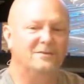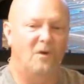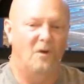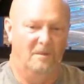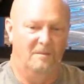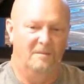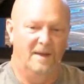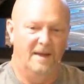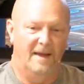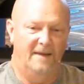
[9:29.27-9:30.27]
for them,
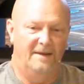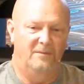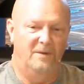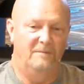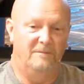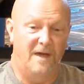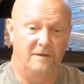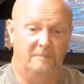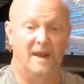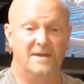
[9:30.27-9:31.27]
and we
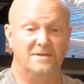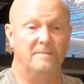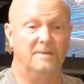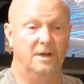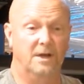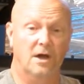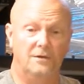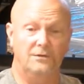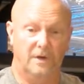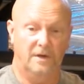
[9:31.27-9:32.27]
found a place up in the
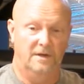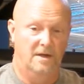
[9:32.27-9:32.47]
country,